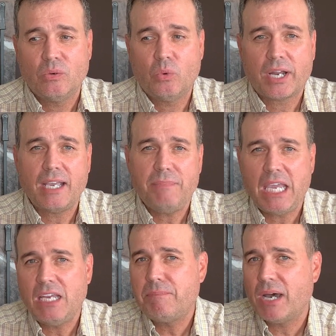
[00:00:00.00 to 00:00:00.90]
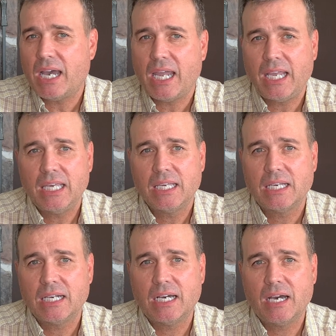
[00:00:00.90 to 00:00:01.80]
what I mean by
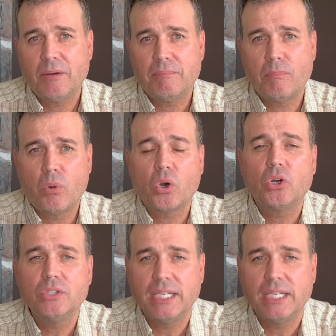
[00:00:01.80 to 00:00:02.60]
moral